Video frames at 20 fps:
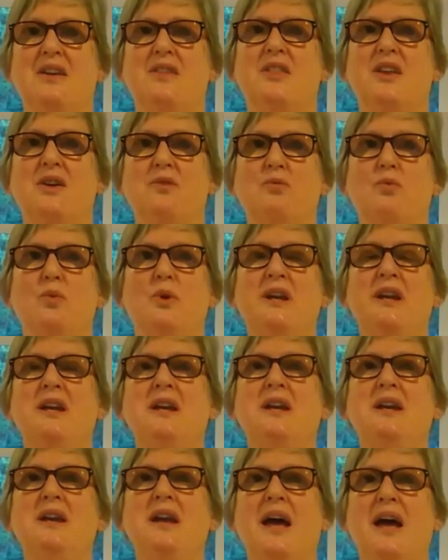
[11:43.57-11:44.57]
that
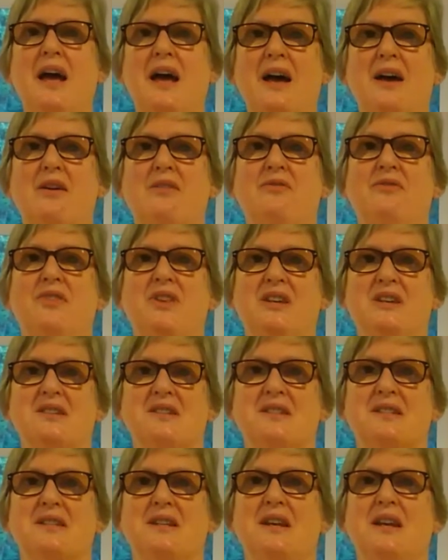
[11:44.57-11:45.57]
we have
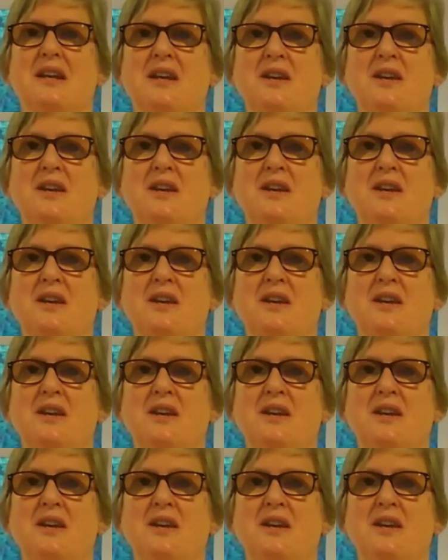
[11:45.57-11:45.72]
this